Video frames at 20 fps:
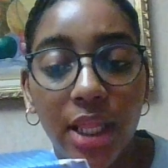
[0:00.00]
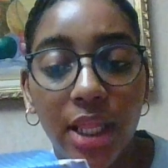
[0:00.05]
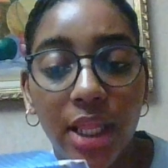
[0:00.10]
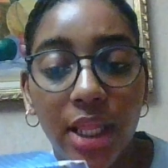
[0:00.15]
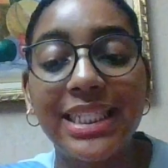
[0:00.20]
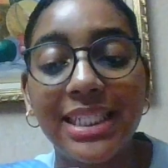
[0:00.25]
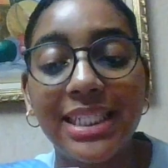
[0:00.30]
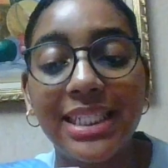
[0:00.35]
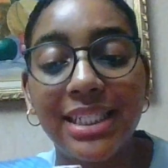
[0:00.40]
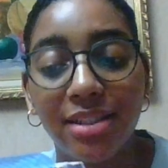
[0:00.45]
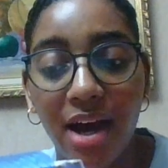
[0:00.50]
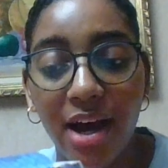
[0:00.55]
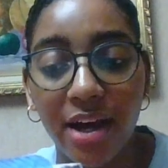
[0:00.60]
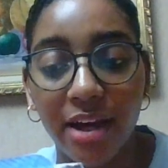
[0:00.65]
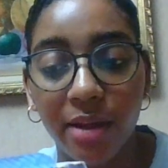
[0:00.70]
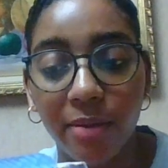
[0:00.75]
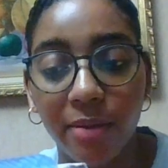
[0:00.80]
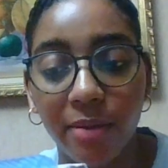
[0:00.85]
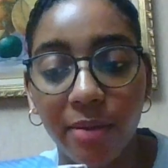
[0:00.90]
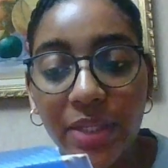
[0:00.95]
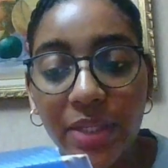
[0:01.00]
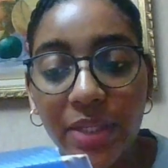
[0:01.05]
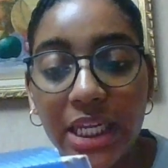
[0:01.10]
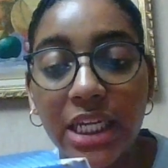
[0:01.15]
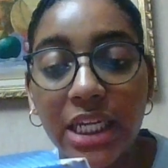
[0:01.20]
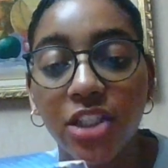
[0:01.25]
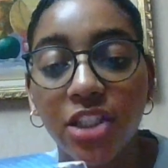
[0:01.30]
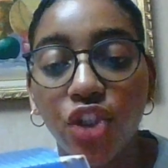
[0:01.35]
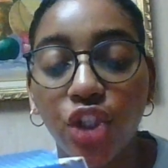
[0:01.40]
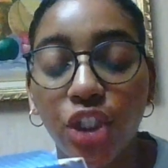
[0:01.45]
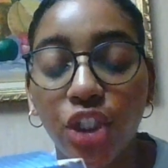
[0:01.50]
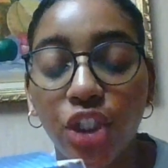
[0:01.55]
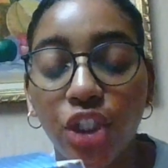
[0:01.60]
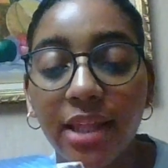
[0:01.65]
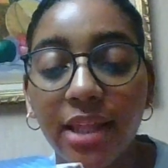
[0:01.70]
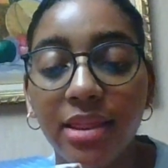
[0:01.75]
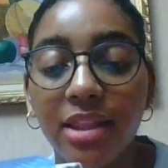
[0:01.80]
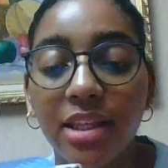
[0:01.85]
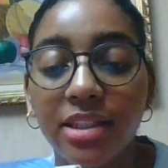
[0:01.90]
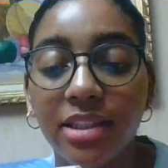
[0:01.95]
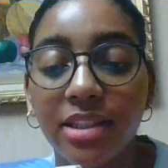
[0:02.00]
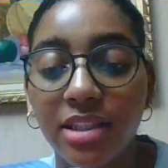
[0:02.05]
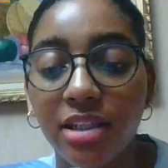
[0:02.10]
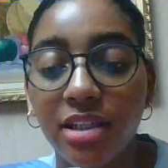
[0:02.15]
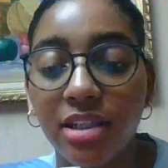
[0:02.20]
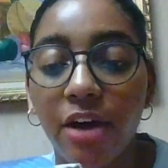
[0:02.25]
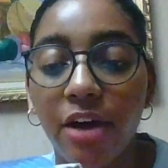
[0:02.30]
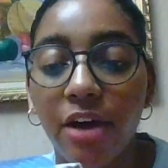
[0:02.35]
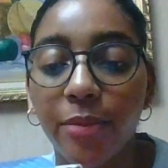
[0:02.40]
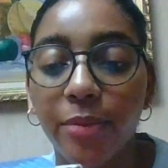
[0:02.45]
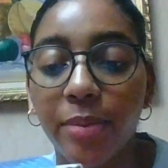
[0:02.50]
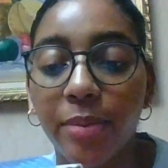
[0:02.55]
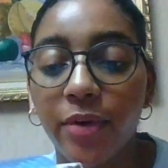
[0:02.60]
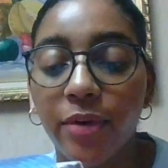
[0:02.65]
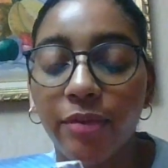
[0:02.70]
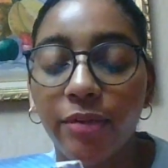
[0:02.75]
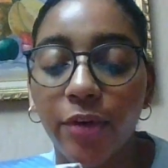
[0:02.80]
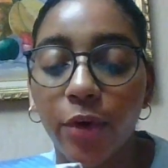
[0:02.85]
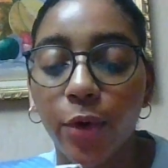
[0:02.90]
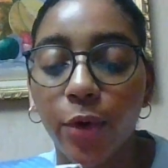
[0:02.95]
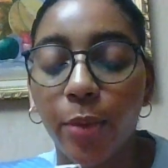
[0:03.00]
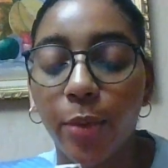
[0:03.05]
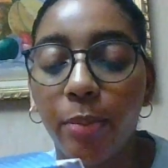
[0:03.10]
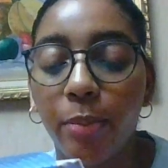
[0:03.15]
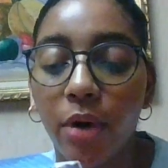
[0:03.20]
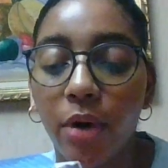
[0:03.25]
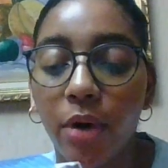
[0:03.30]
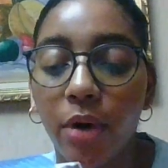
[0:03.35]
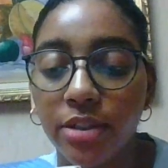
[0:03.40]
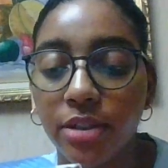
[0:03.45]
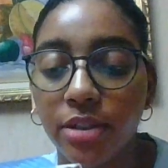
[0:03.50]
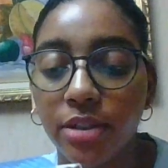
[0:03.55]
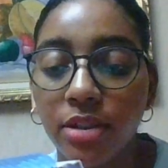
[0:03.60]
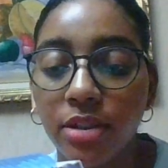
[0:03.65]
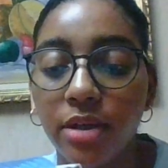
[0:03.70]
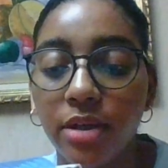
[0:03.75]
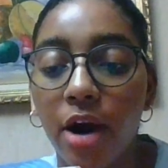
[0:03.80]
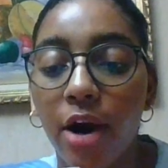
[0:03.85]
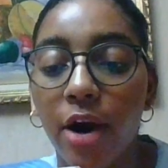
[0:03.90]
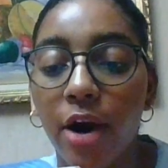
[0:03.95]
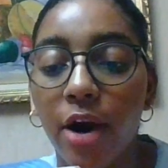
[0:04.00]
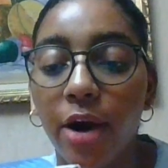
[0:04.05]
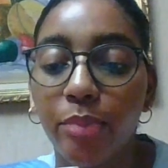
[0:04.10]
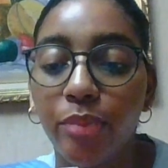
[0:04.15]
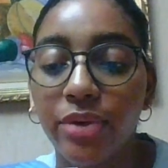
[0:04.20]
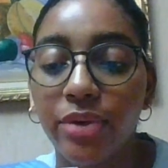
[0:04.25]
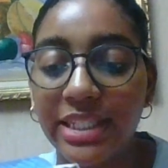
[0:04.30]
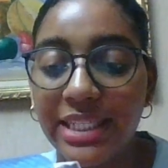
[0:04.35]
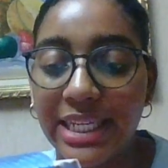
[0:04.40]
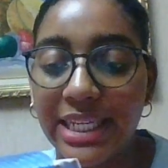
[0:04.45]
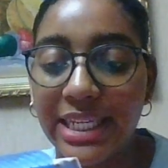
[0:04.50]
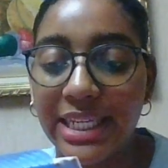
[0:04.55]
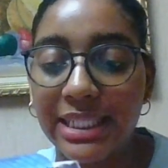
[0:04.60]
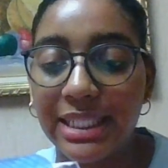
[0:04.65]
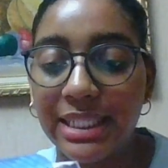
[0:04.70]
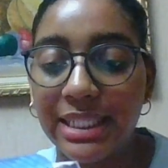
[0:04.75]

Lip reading: as time. Check that the other peripheral pulses are present.